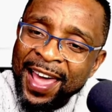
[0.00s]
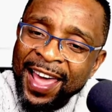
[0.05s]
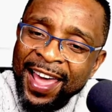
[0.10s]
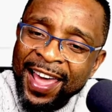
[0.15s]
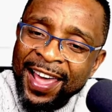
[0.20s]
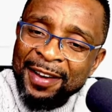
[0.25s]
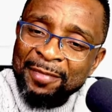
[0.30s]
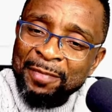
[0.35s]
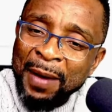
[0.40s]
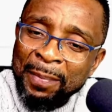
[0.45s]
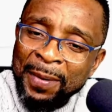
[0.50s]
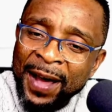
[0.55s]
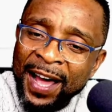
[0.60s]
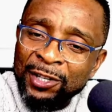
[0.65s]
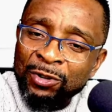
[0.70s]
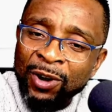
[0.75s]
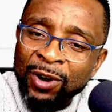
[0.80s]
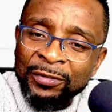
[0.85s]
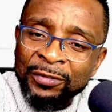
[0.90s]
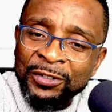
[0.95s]
Baba,
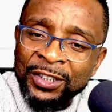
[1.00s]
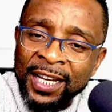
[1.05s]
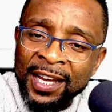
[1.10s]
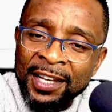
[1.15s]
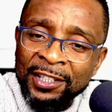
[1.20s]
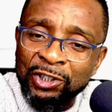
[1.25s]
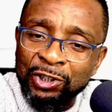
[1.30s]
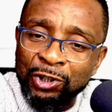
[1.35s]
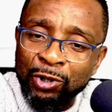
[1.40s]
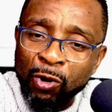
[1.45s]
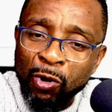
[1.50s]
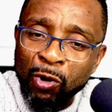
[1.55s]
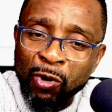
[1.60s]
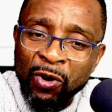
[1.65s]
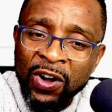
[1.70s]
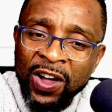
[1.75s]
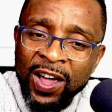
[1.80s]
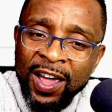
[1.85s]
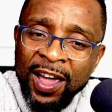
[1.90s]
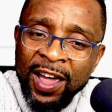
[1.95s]
you have changed.
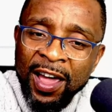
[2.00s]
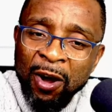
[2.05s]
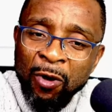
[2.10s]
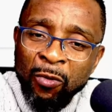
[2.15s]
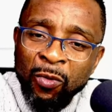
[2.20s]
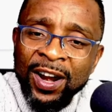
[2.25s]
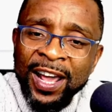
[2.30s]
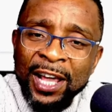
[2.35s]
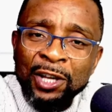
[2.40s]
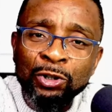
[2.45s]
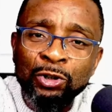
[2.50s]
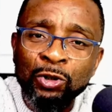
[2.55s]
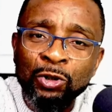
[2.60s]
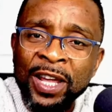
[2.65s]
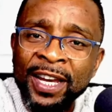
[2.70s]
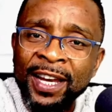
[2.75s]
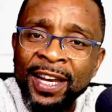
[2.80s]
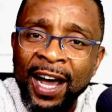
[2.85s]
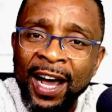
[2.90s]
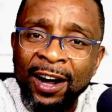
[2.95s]
What are you
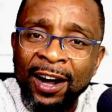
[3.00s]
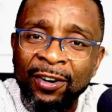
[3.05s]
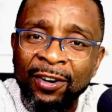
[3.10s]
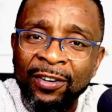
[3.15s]
doing now?